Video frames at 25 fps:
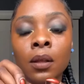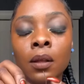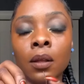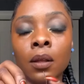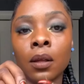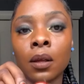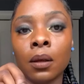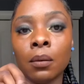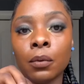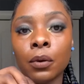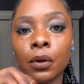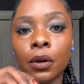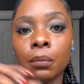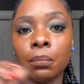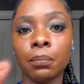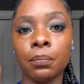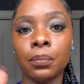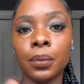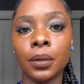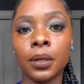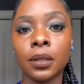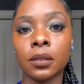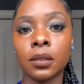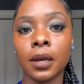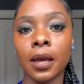I'm going to
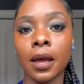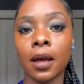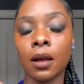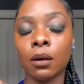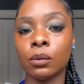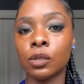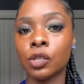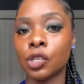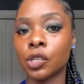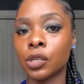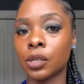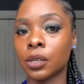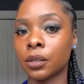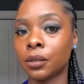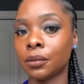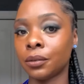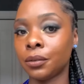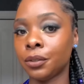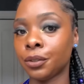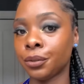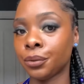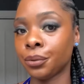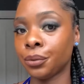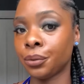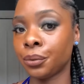put the cowrie shell
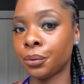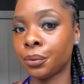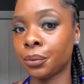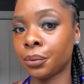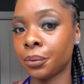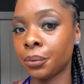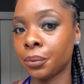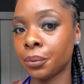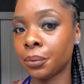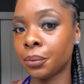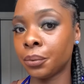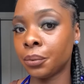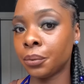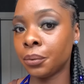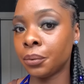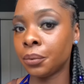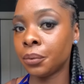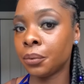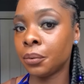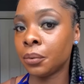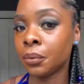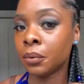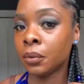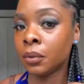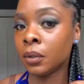through,
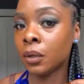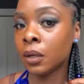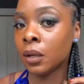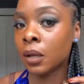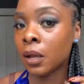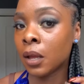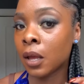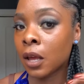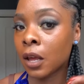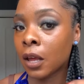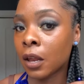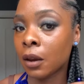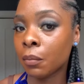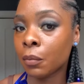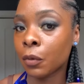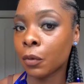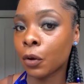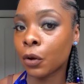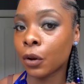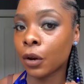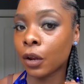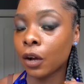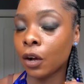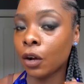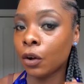and I'm going to
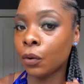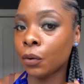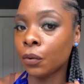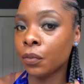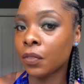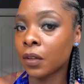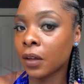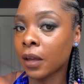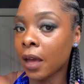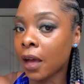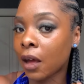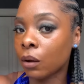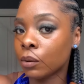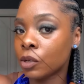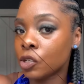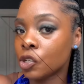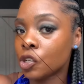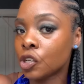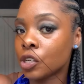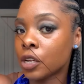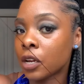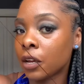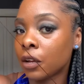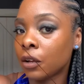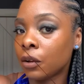hold the cowrie
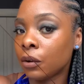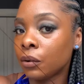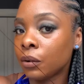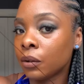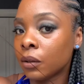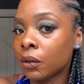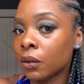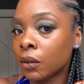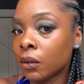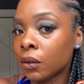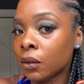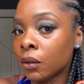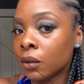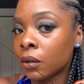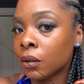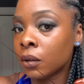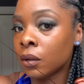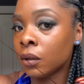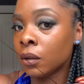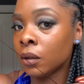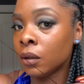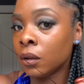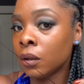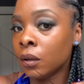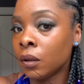shell
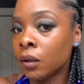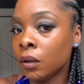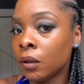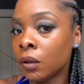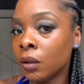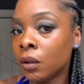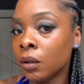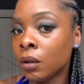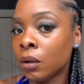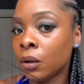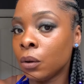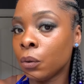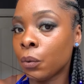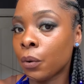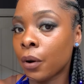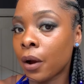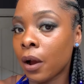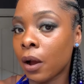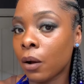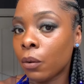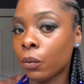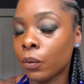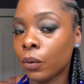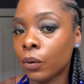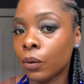where I
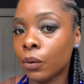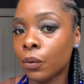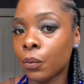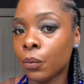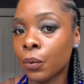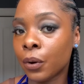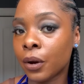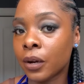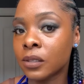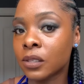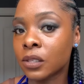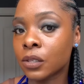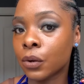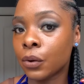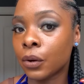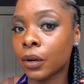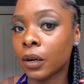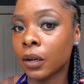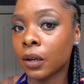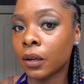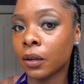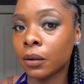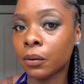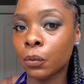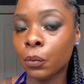
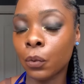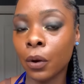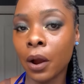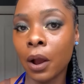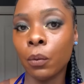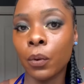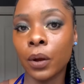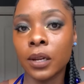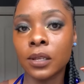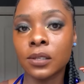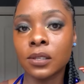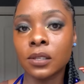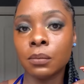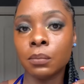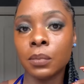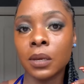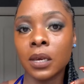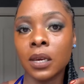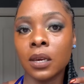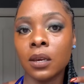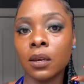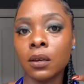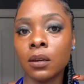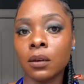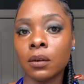want it to
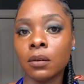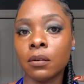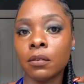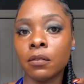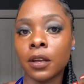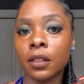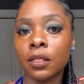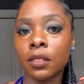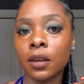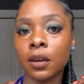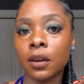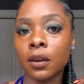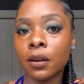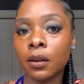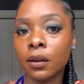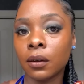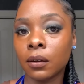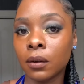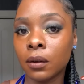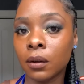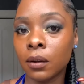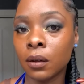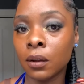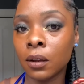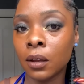be, right there.
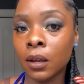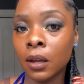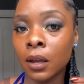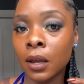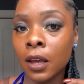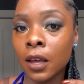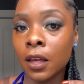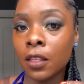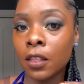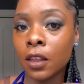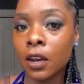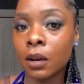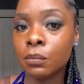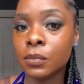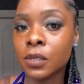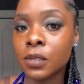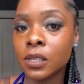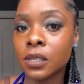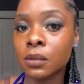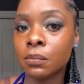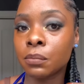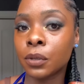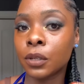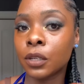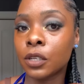And then I'm
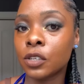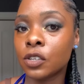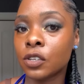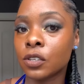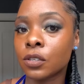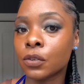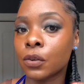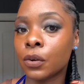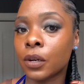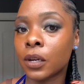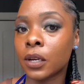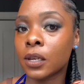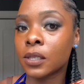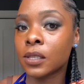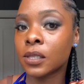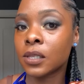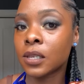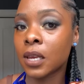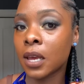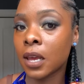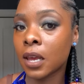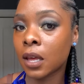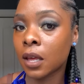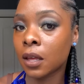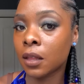simply just going to
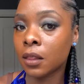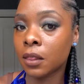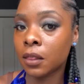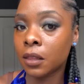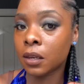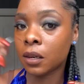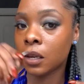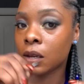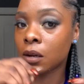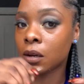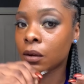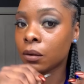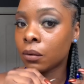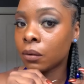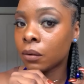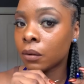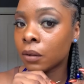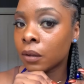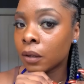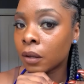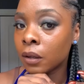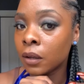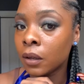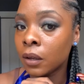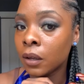take the needle
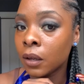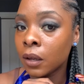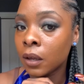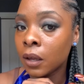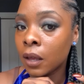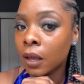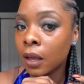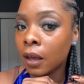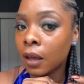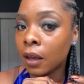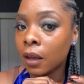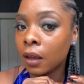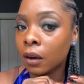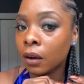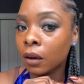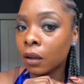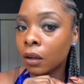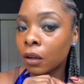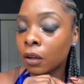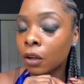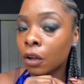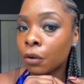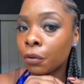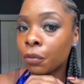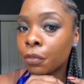and
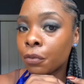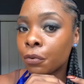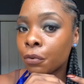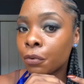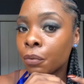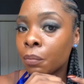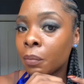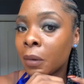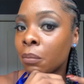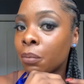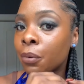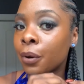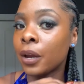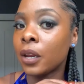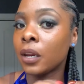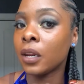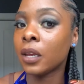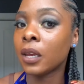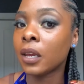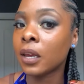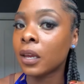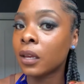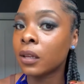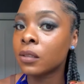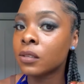go through my braid
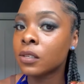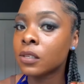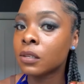again to